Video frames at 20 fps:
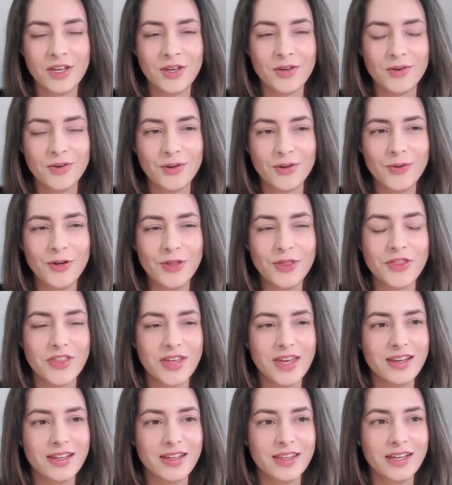And you would
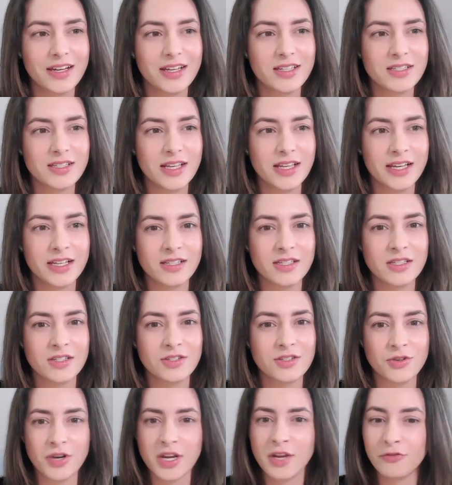think that it's like a
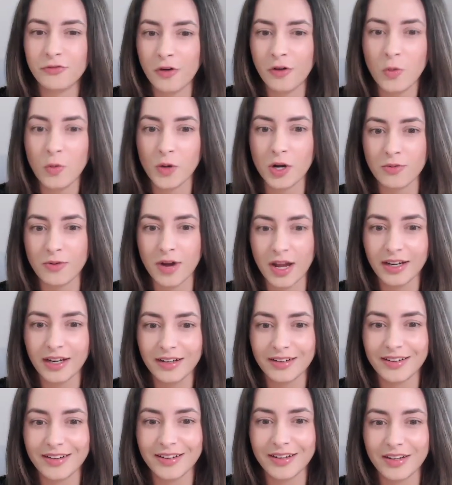straightforward,
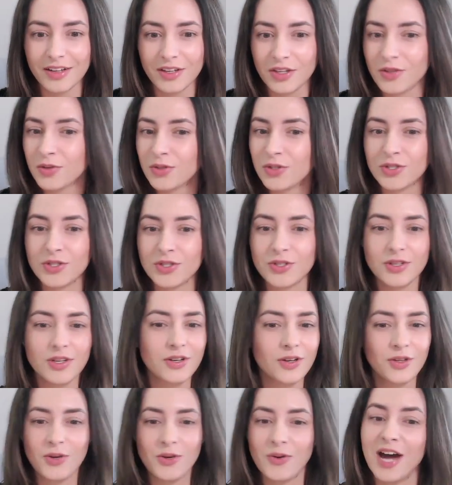right? You
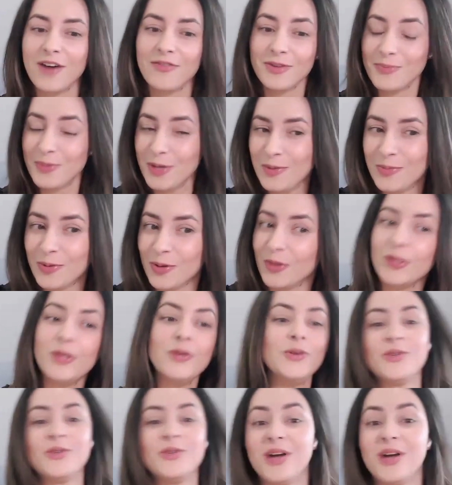have the people, you